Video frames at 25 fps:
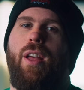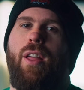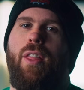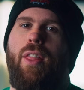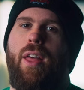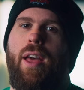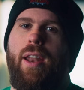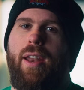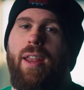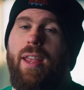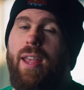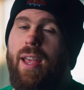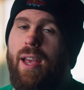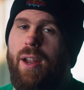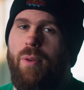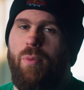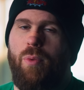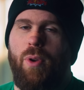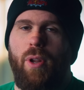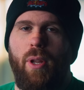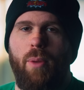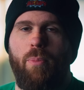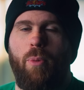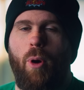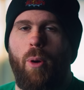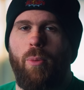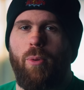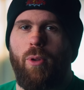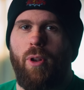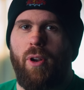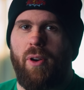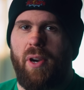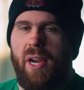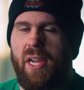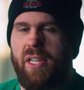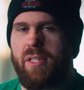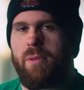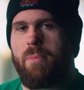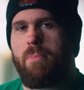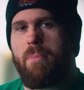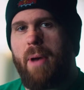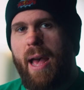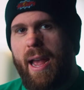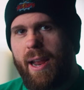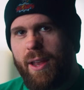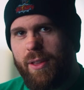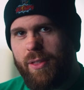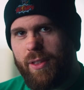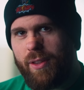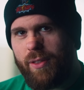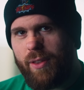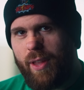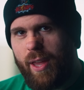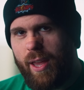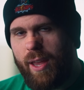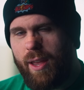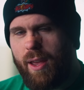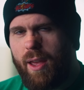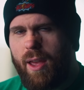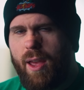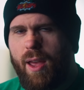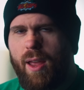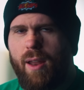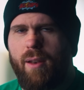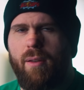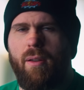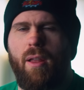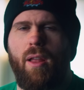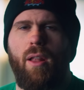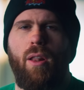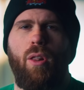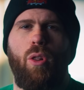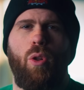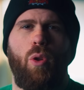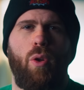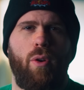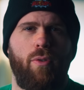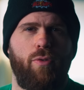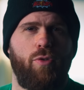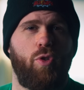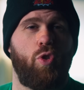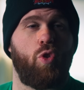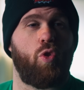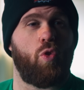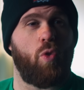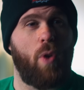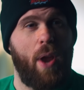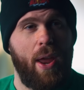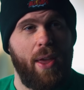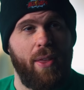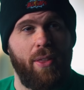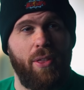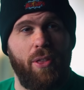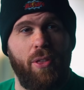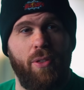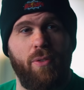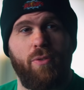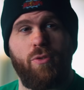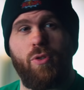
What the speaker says: that he had really popularized back in the day and a lot of strength